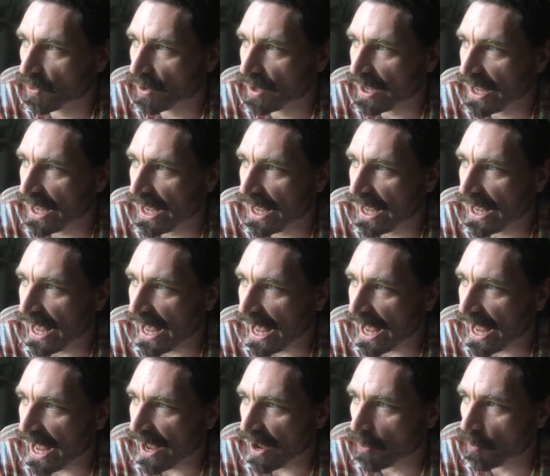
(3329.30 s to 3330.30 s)
It,
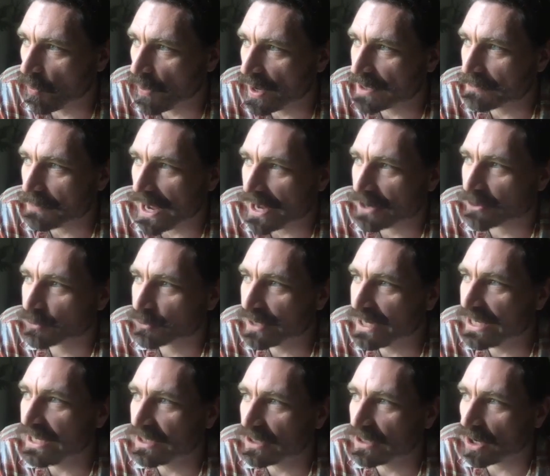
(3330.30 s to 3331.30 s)
when my
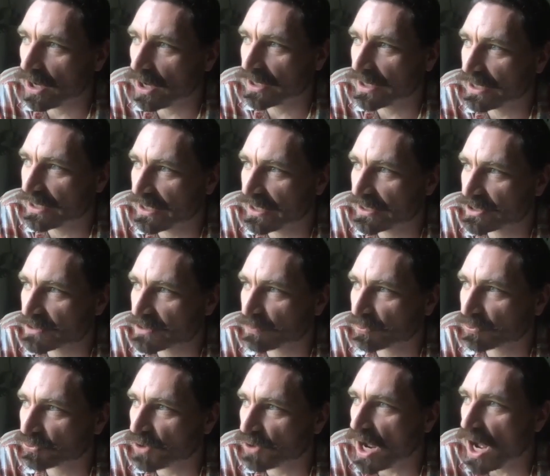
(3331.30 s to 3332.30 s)
read on it is
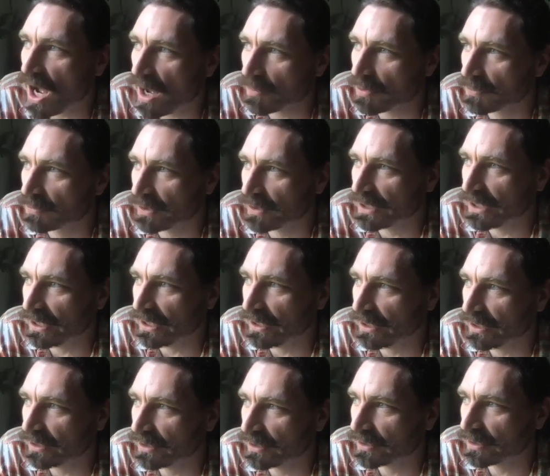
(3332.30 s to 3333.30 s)

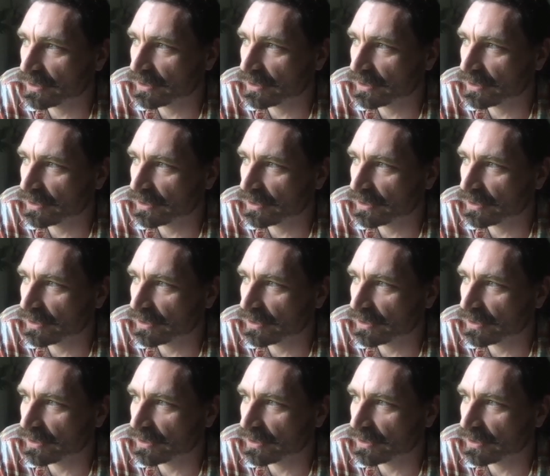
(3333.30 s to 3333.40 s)
probably